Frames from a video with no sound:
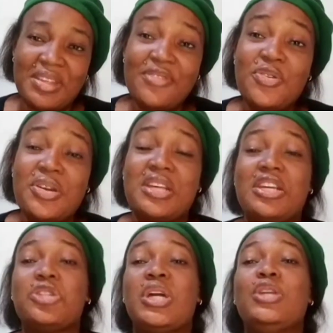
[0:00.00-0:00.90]
If God has
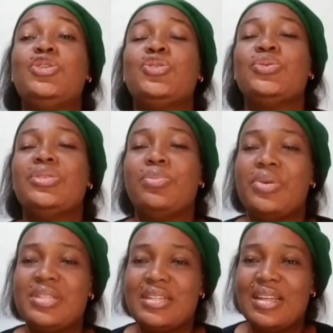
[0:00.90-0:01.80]
actually showed the
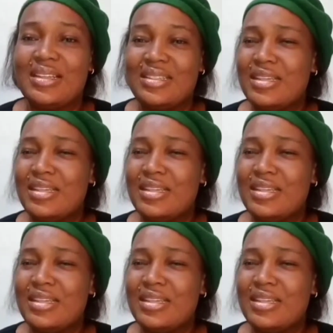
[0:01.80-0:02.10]
person that